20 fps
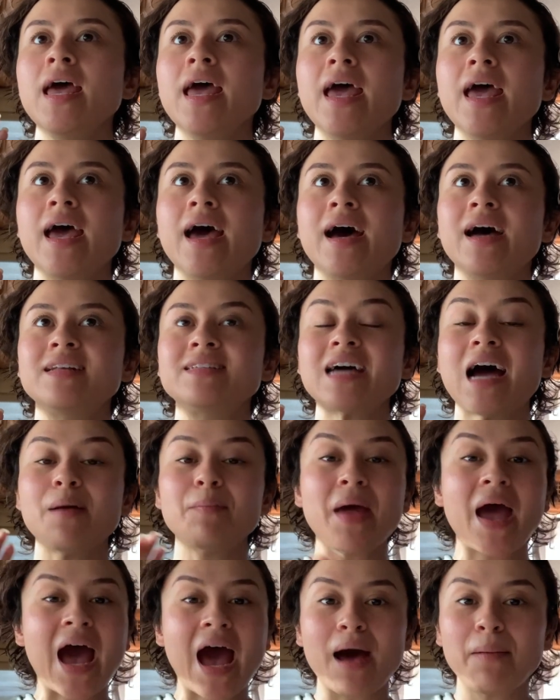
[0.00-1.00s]
and I'm
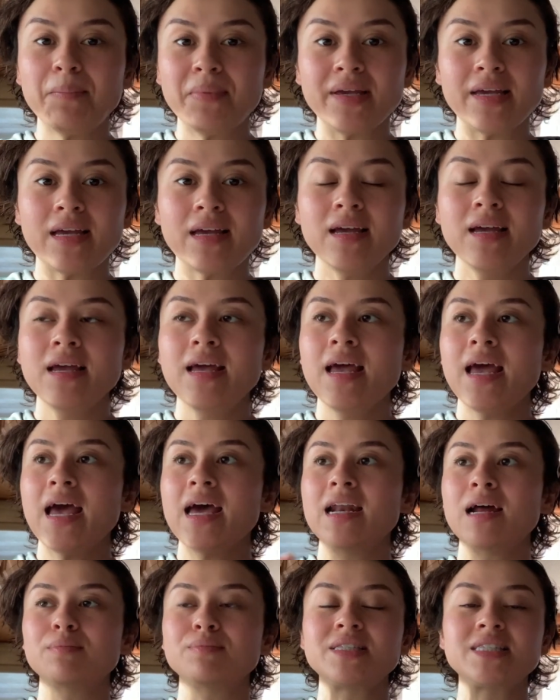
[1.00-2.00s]
happy
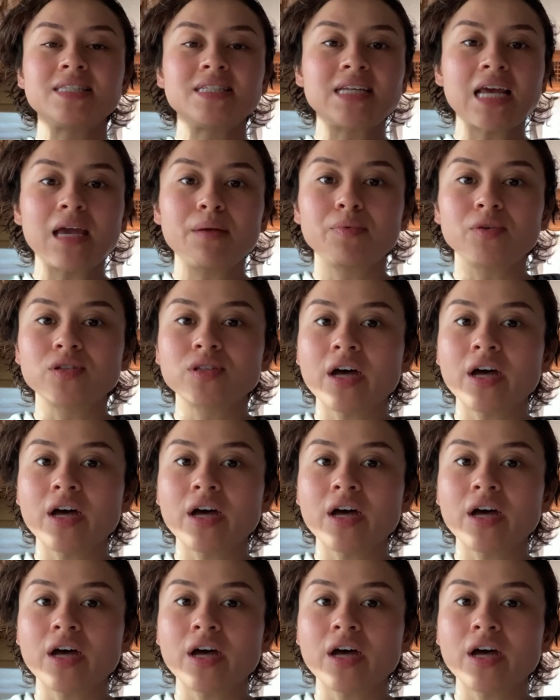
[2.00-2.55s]
and I'm stable.